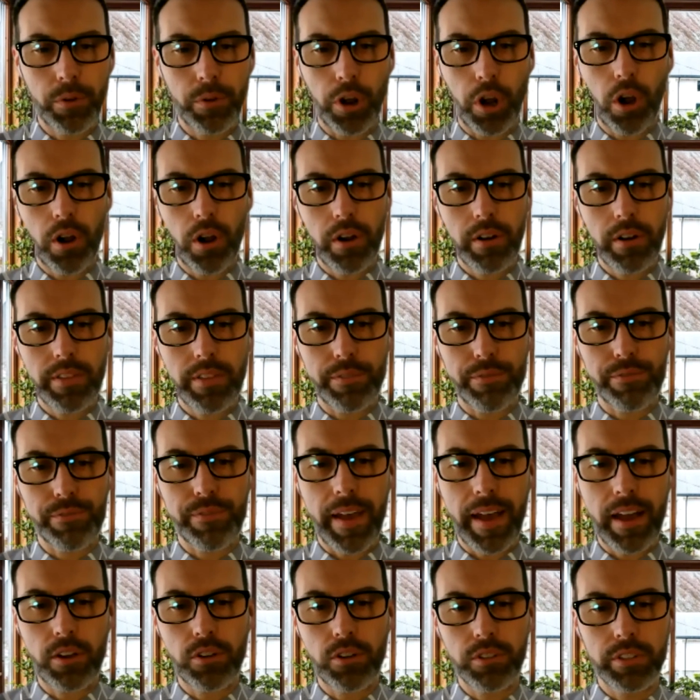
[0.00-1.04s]
are the
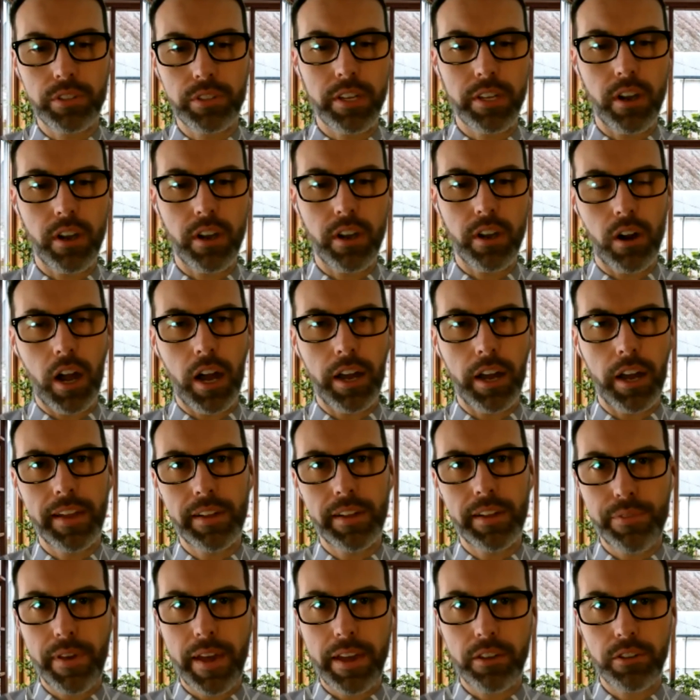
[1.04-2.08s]
faculty, our
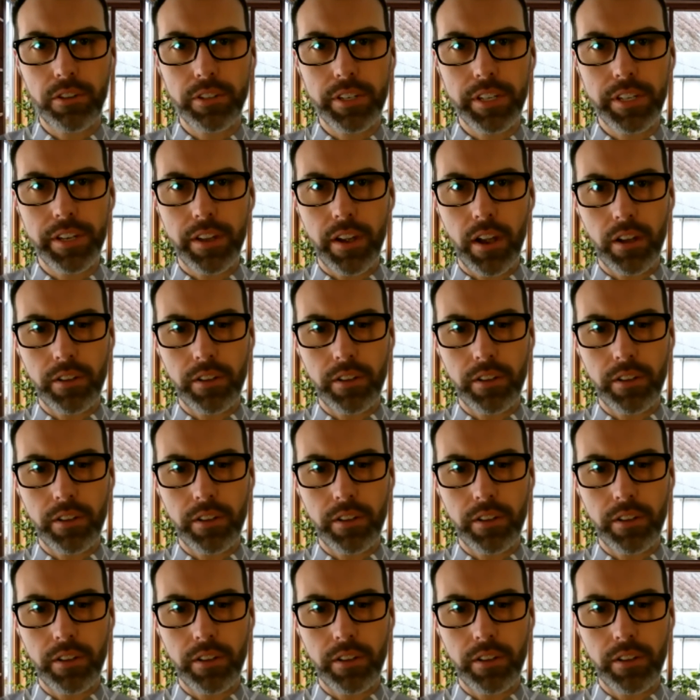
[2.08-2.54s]
online faculty,